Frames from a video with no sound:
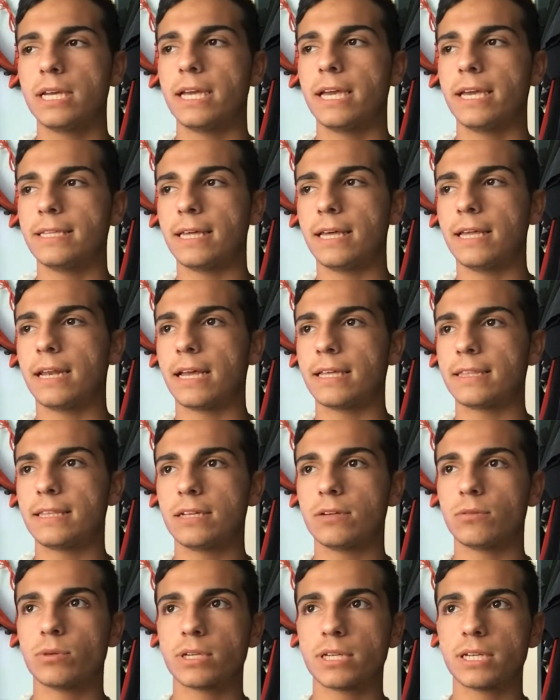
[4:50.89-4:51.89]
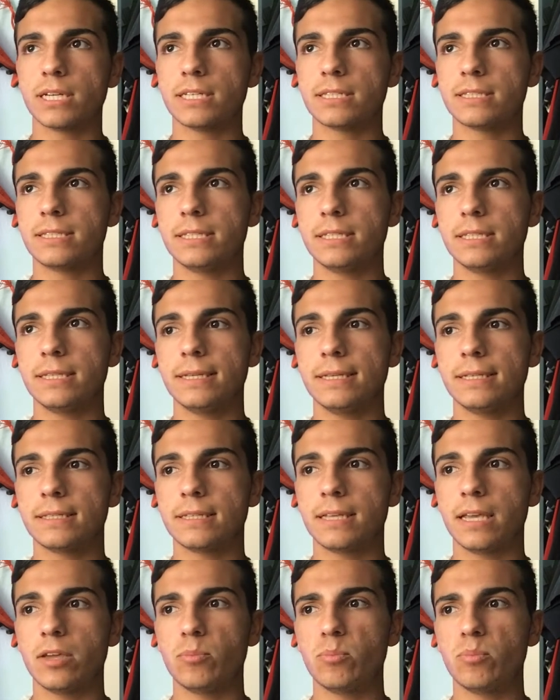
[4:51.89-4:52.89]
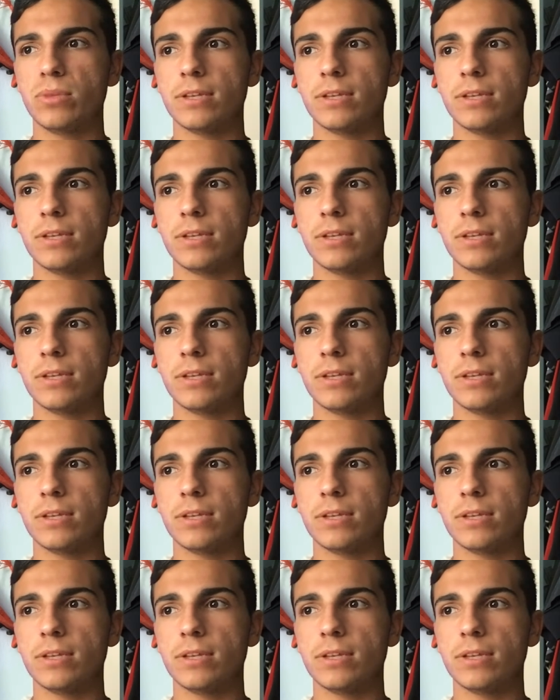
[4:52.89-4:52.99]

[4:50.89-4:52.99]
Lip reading: and then I think we're gonna see the same